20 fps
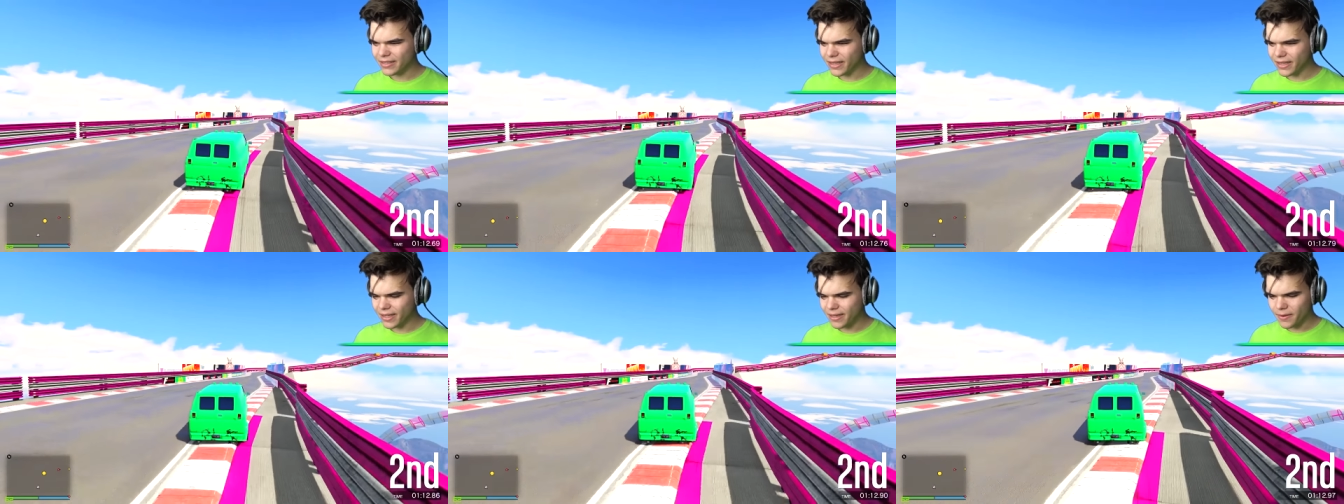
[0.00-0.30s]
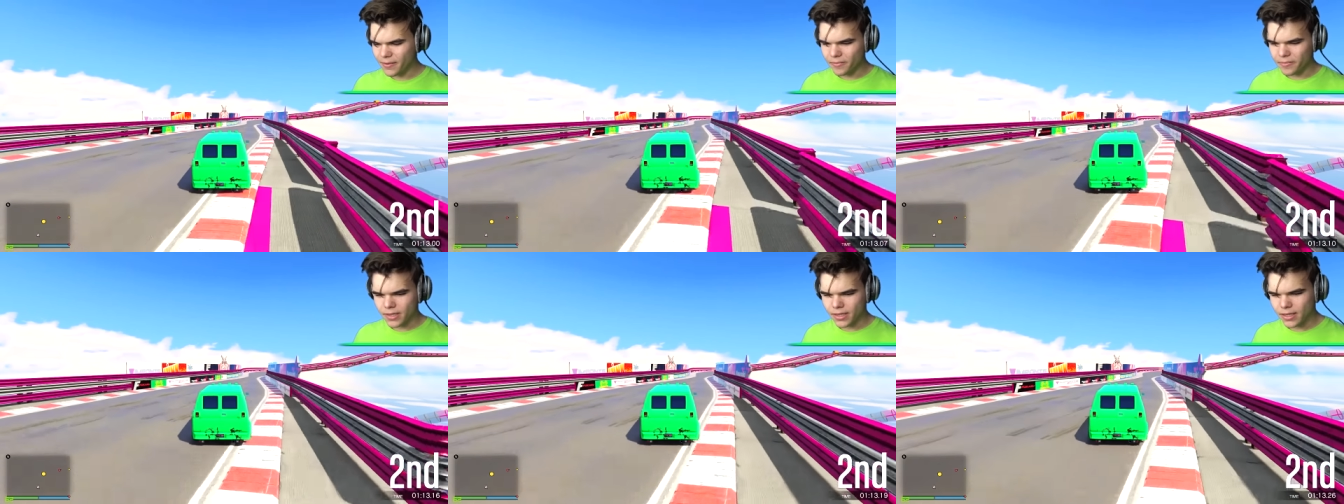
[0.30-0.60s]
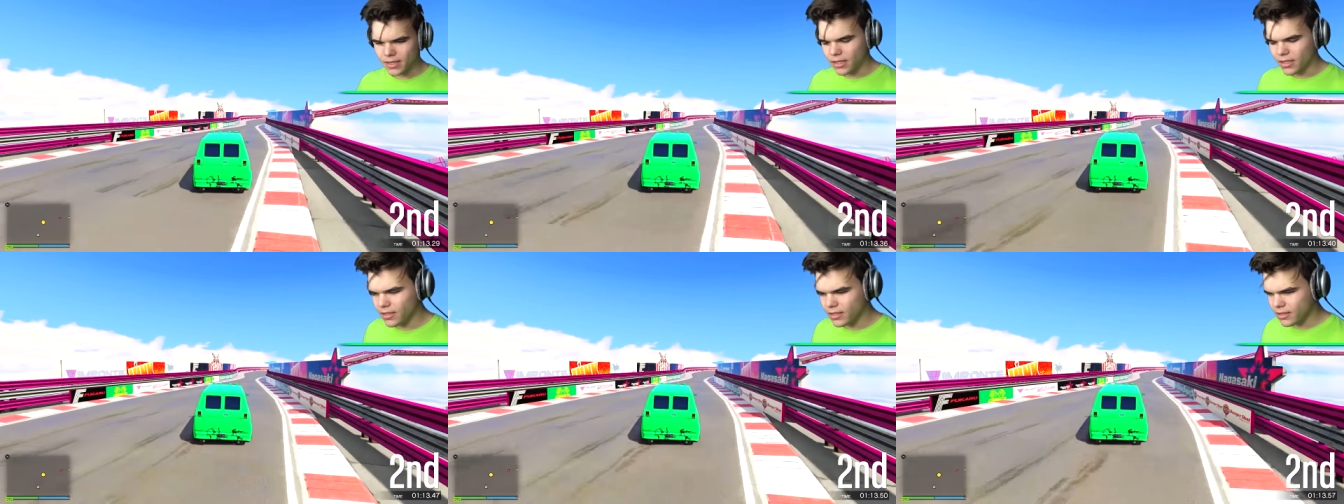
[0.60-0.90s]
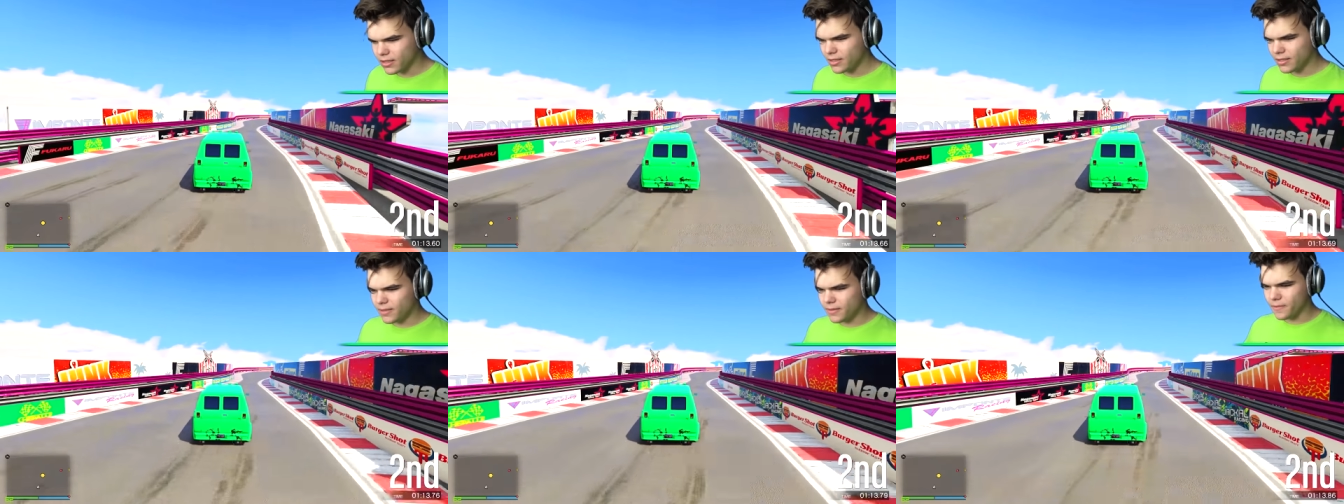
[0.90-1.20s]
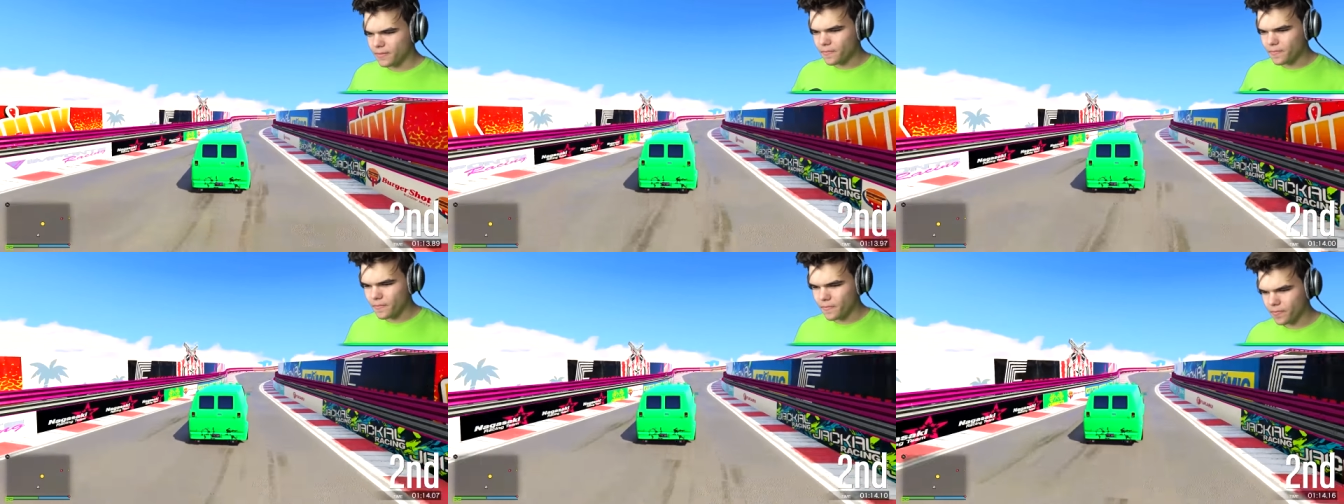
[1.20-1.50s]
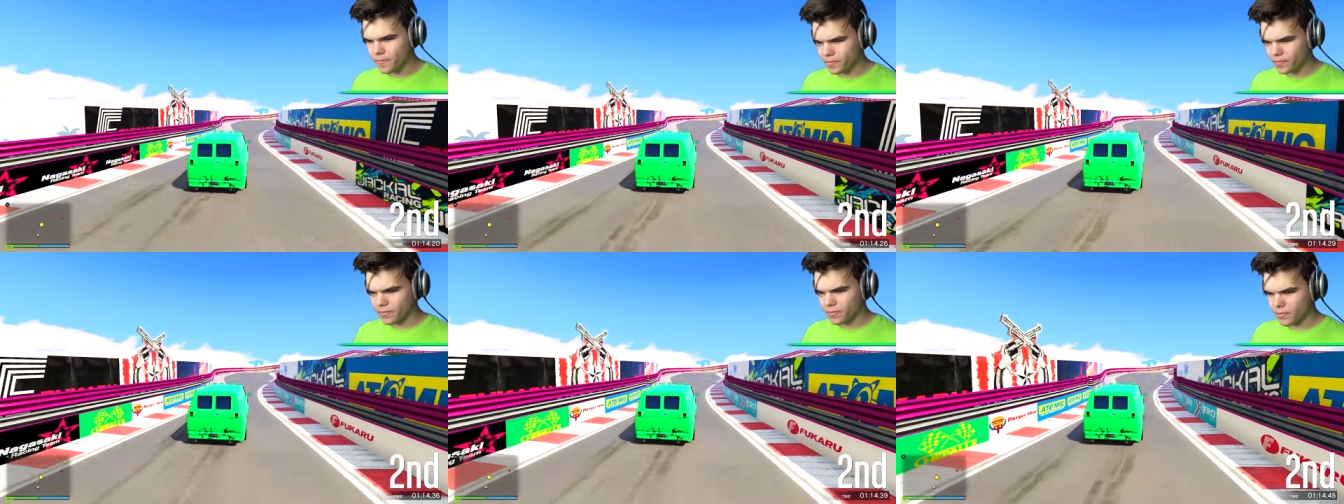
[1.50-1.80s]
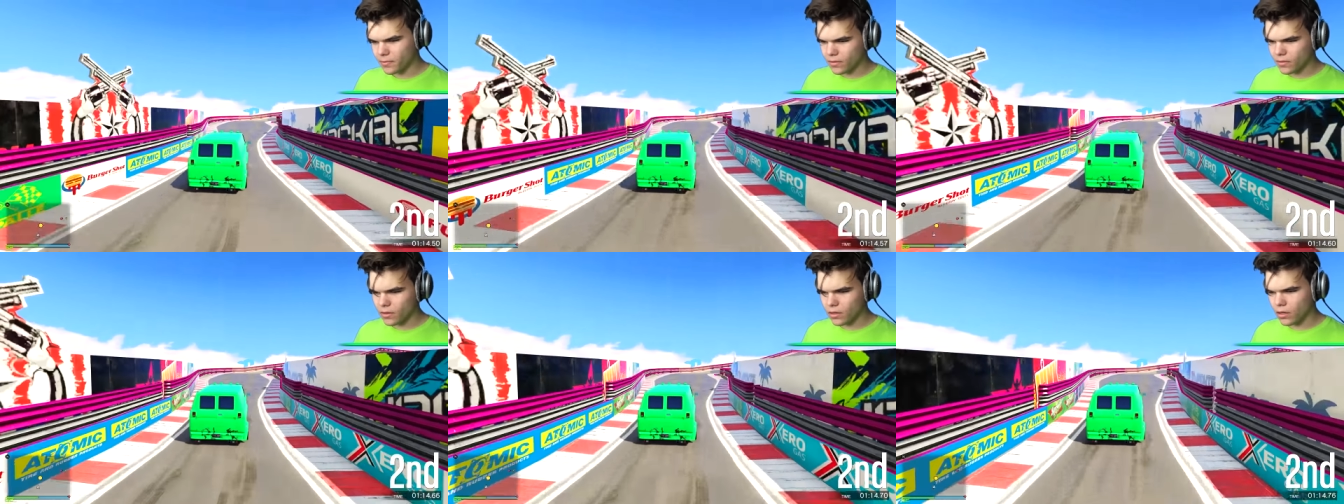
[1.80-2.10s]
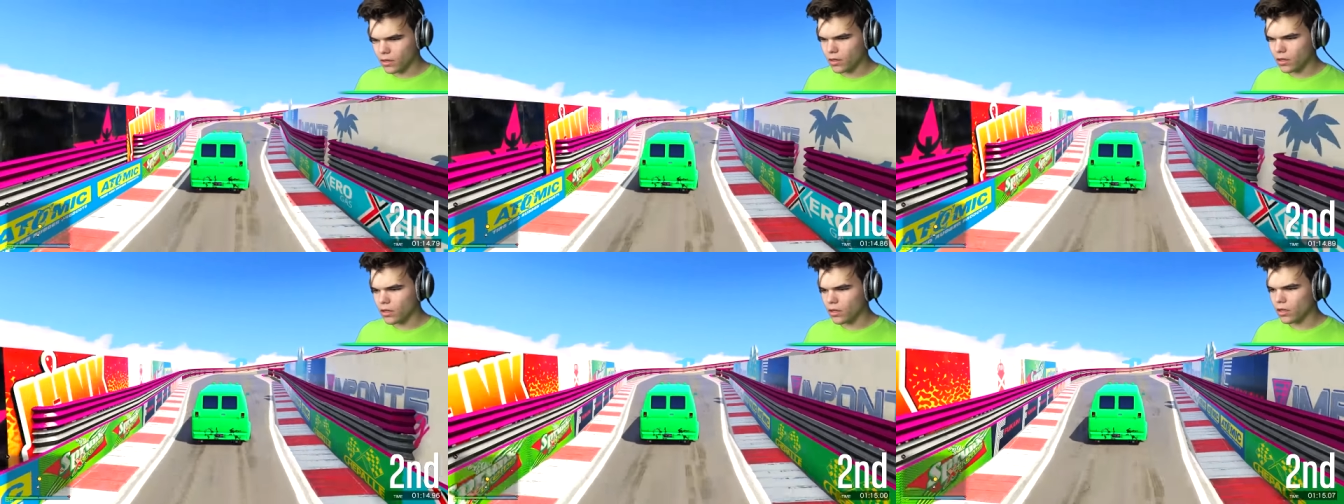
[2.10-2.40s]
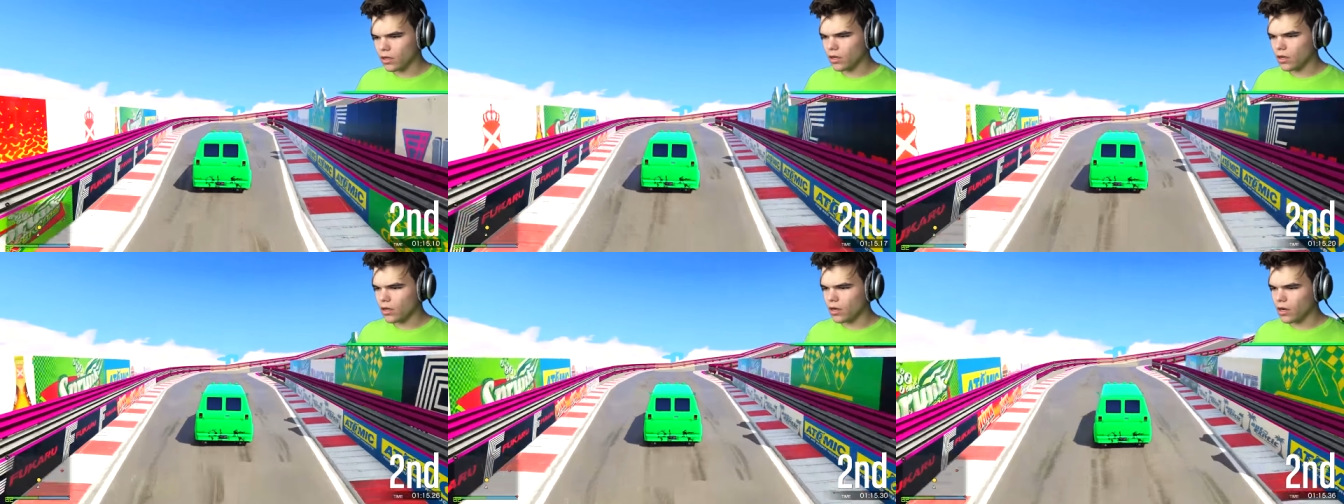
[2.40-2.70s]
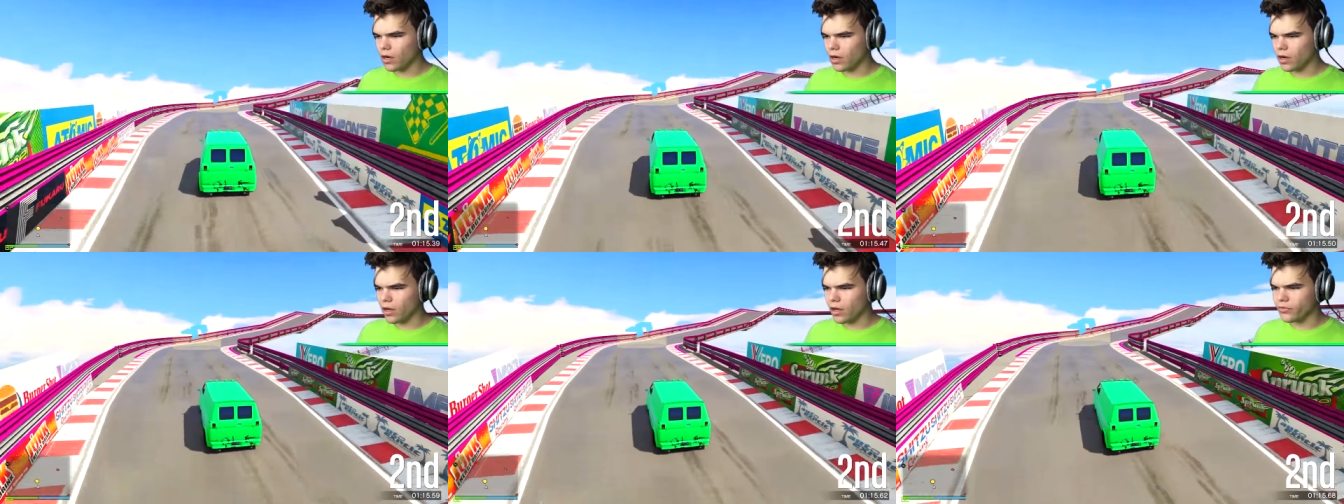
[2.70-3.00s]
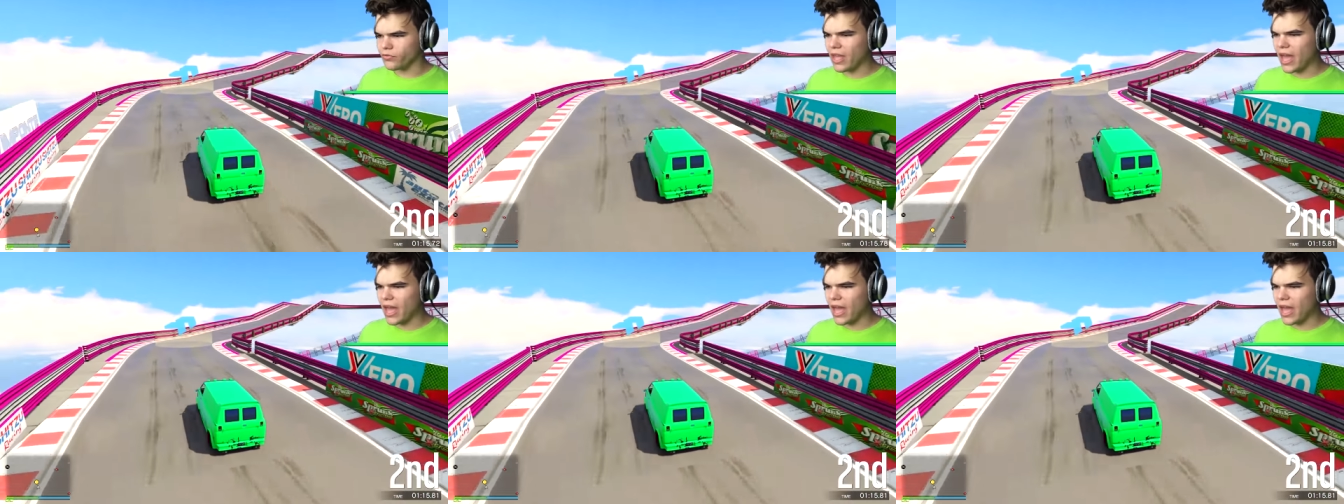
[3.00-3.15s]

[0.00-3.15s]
Mine is customized. That's why I'm so fast. And then bulletproof tires.